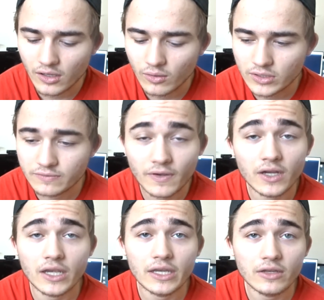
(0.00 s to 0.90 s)
What's
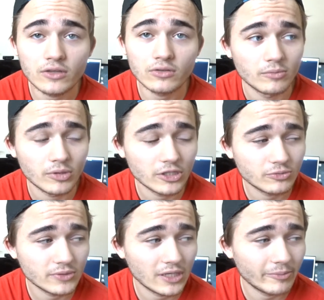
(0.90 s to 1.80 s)
fucking new? But this
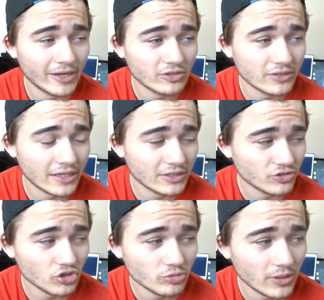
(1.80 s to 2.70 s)
one I'm actually kind of
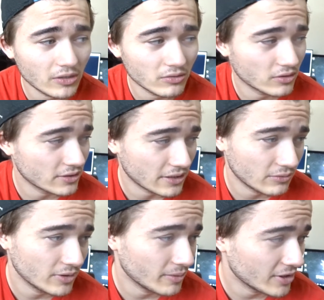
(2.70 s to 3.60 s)
sure about because I
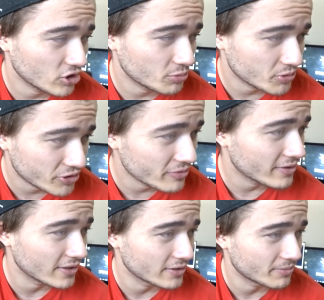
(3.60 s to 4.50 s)
really want to just pursue
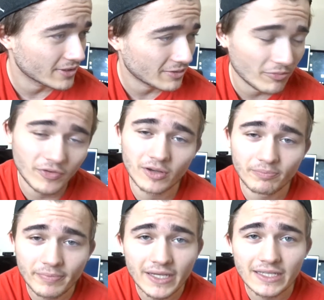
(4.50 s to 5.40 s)
this because I'm a fucking
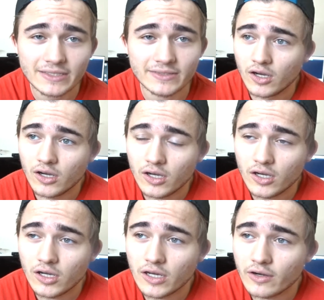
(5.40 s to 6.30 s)
beast.
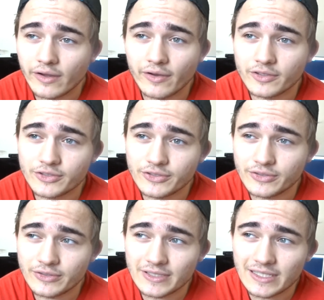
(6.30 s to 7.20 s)
Oh, I don't know how else
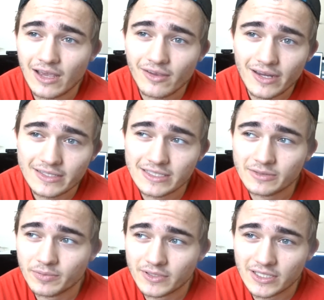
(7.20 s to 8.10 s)
to tell you guys this
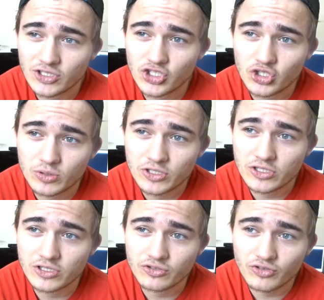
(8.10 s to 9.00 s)
because I just switched to
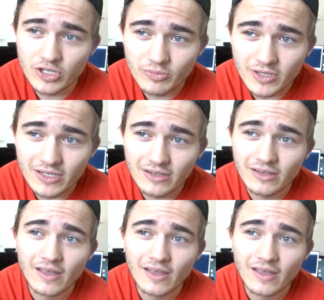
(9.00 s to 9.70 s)
streaming.